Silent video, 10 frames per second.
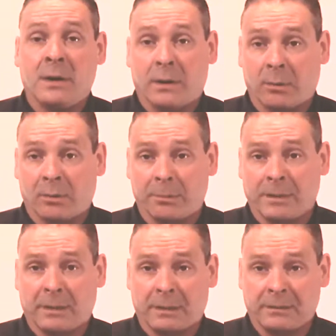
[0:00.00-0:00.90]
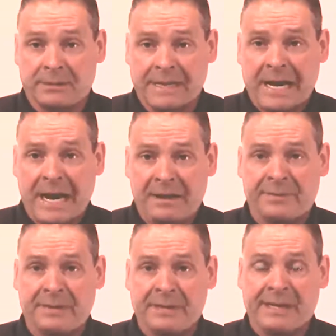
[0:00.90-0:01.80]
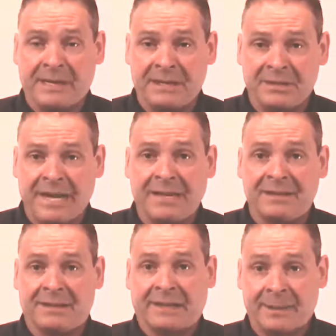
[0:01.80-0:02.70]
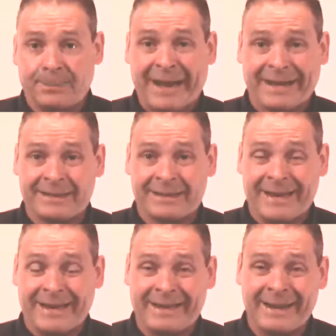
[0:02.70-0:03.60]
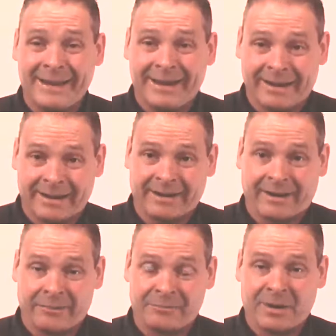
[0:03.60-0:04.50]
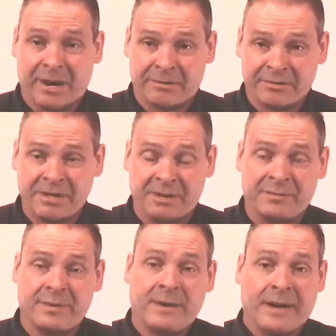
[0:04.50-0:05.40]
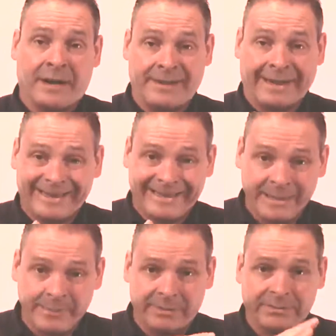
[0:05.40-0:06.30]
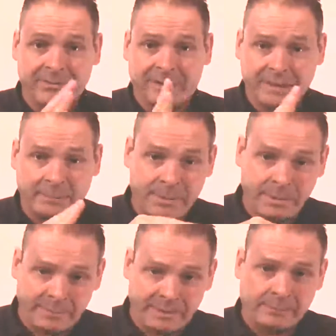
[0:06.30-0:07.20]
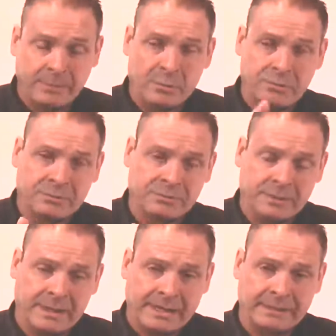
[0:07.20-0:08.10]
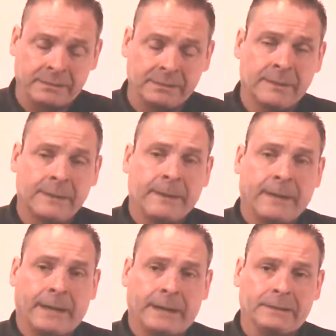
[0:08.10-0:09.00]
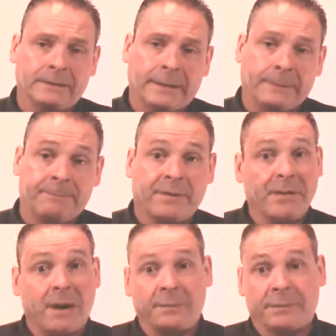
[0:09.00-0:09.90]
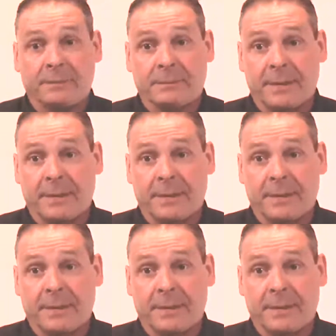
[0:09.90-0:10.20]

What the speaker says: or because the calf and the Achilles tendon at the back of the leg are stiff, and that limits the pivoting motion through the ankle. And very often